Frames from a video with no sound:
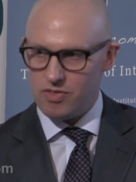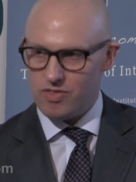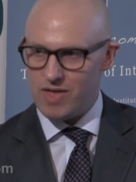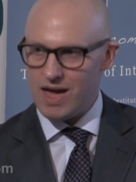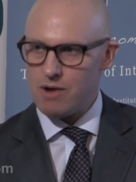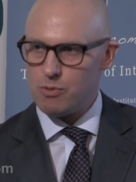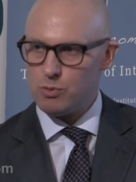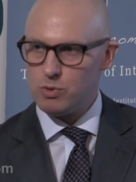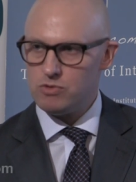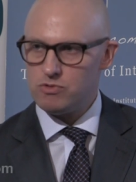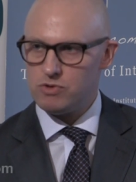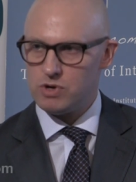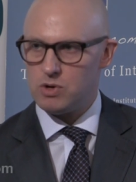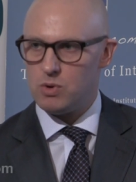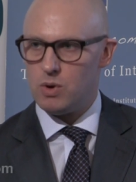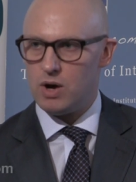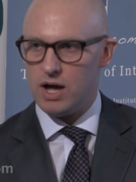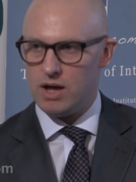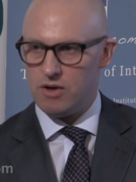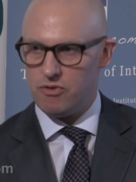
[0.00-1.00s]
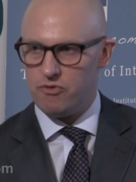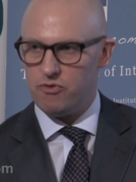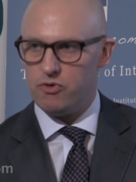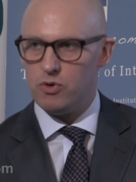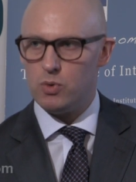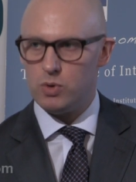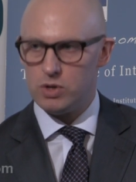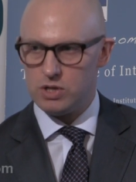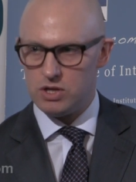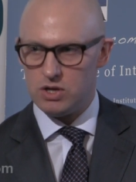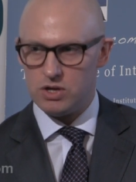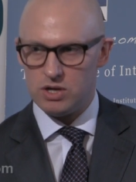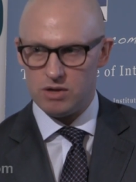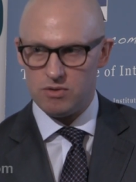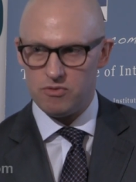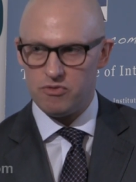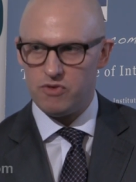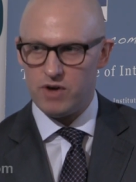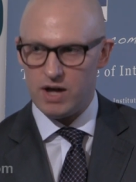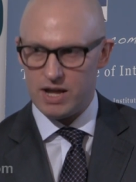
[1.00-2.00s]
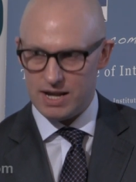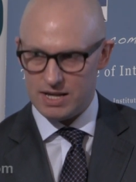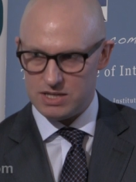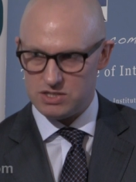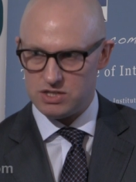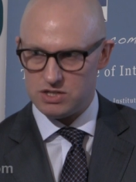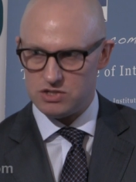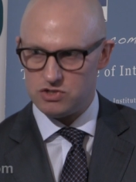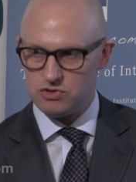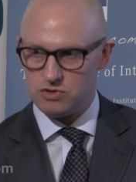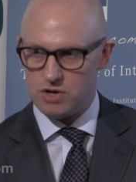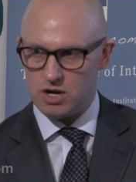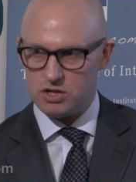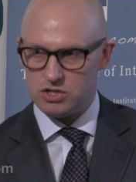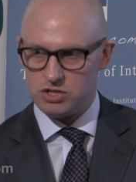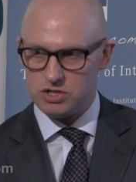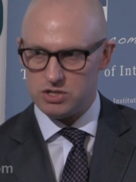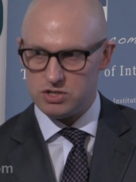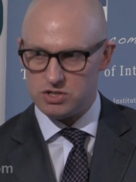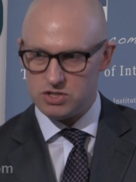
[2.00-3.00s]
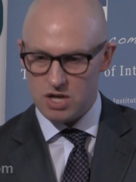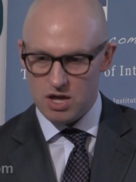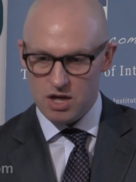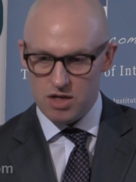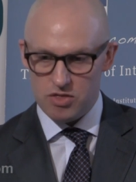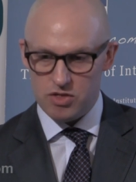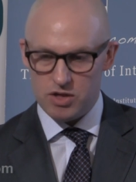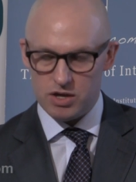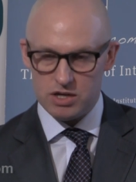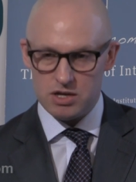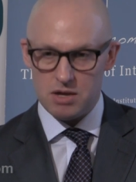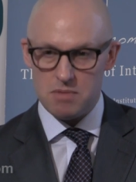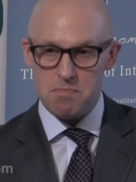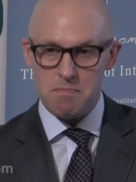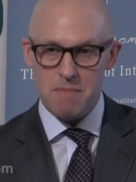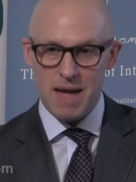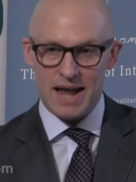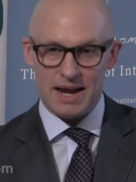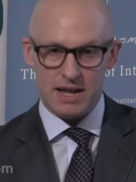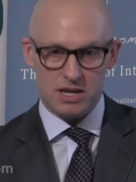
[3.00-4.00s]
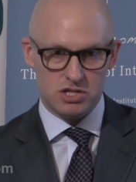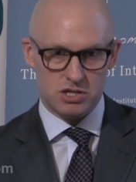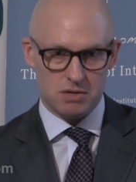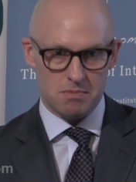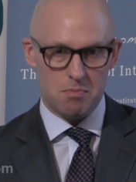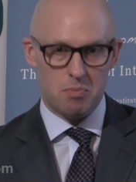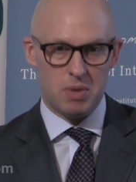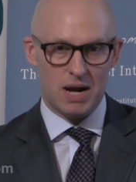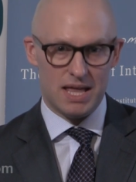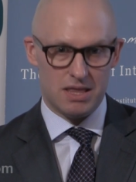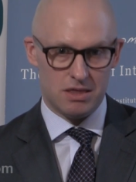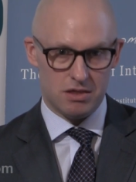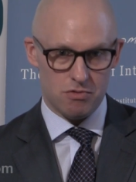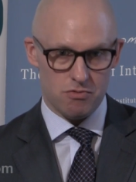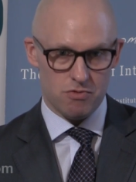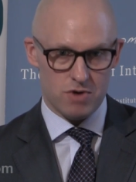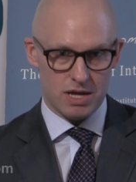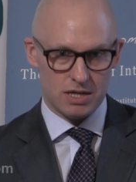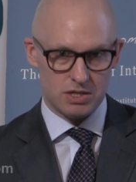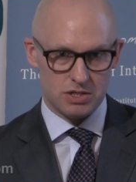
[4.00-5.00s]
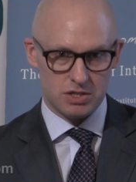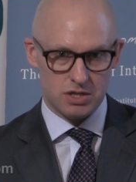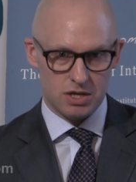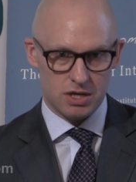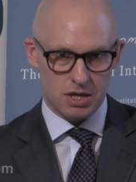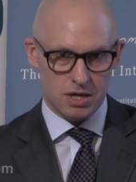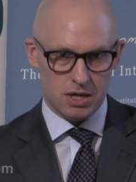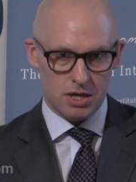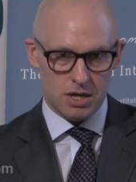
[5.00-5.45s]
That will require forward looking financing structures that can manage and blend the risk.